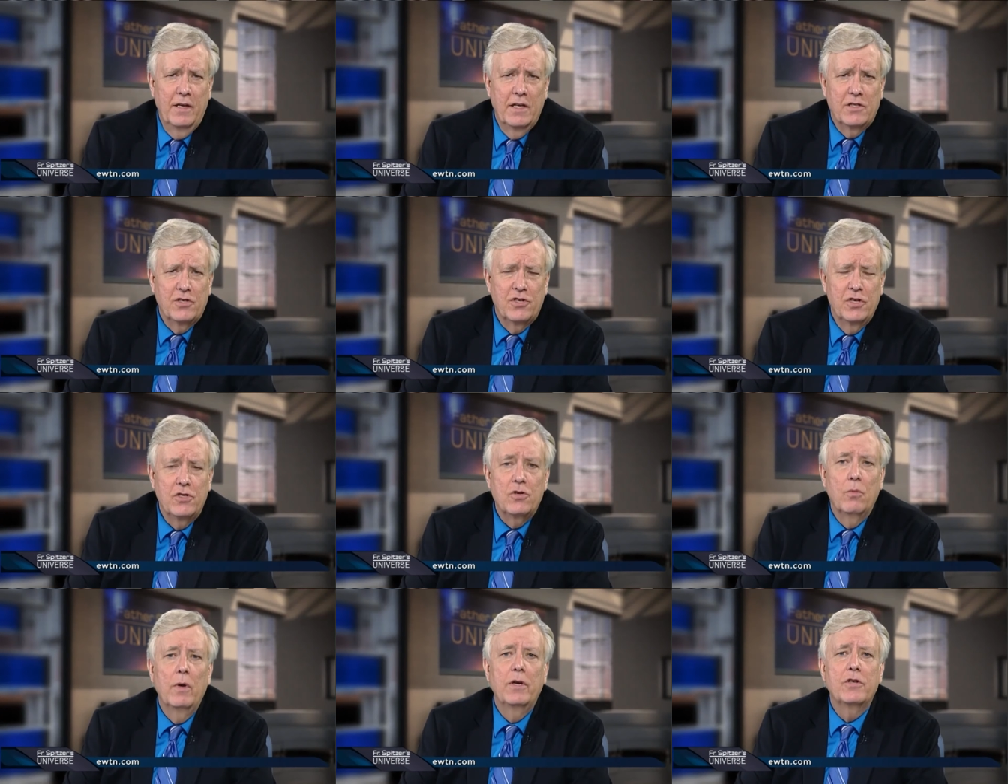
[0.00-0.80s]
in that
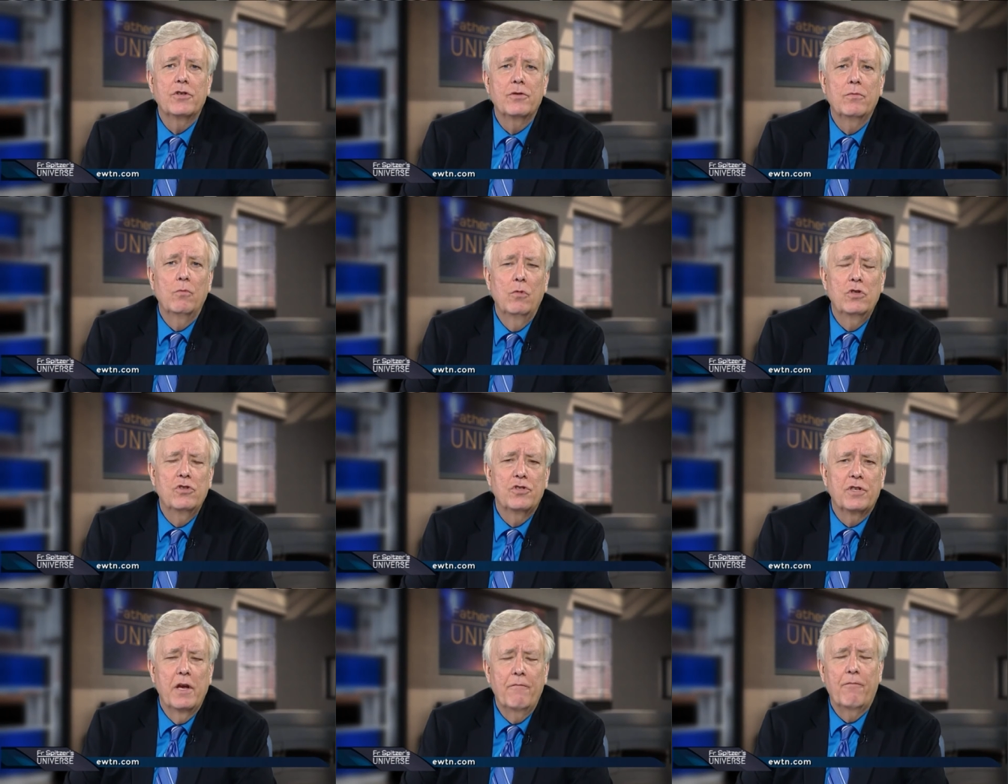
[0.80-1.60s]
situation? You, would
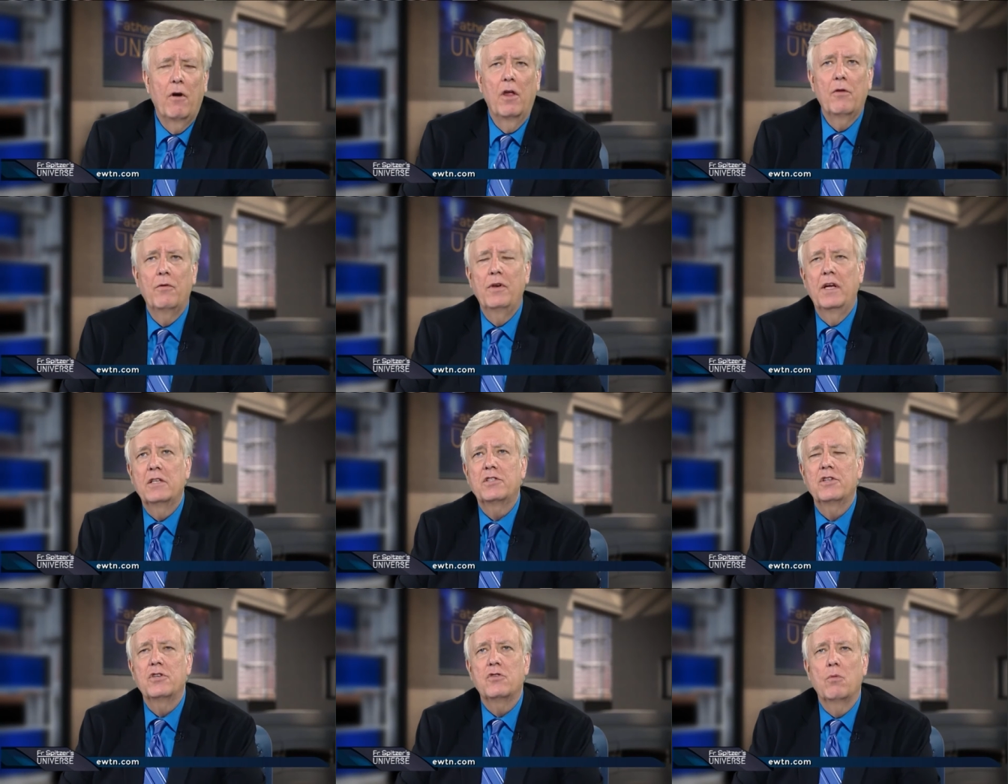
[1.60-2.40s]
you say, yeah. Father, in
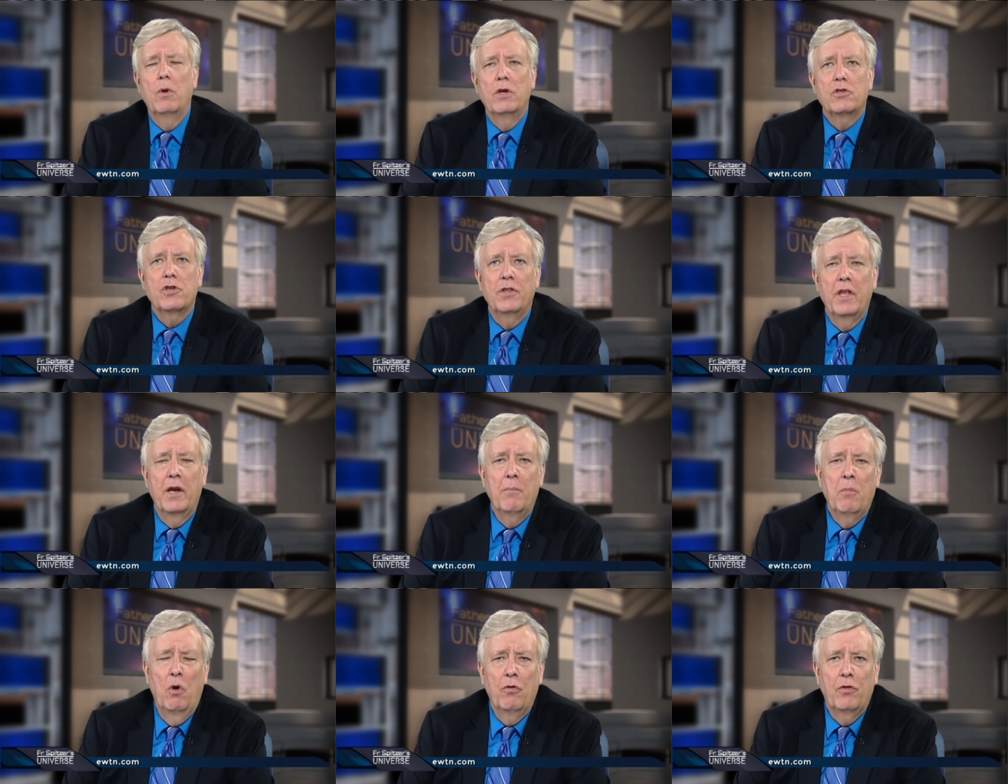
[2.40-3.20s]
that situation,
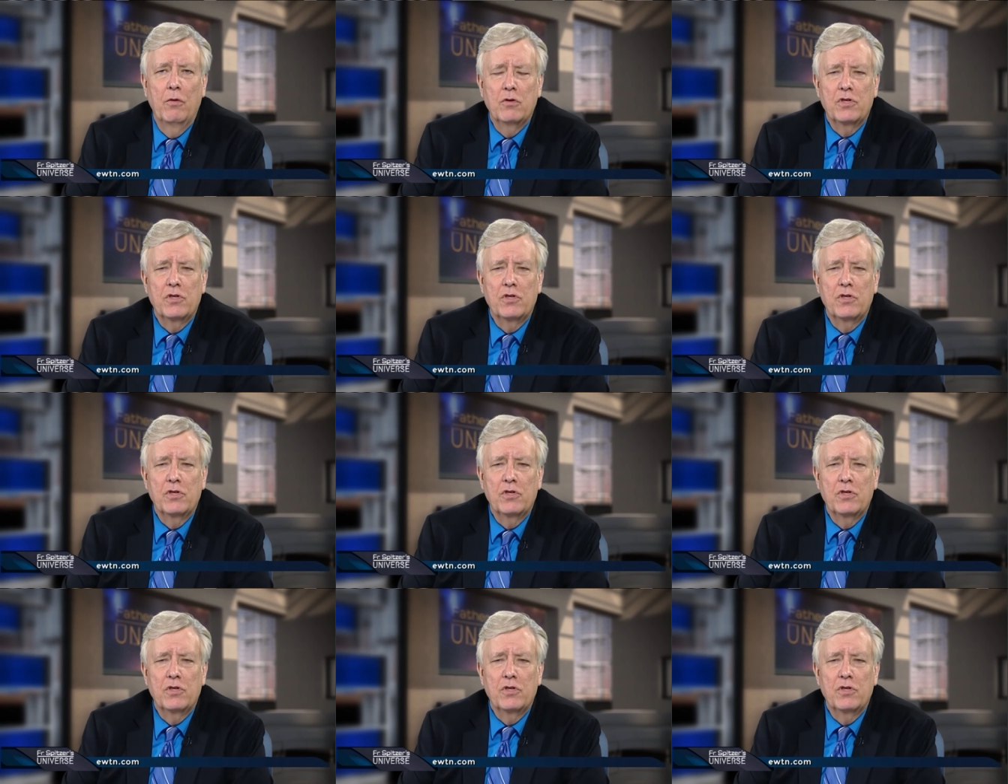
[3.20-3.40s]
that in both yeah.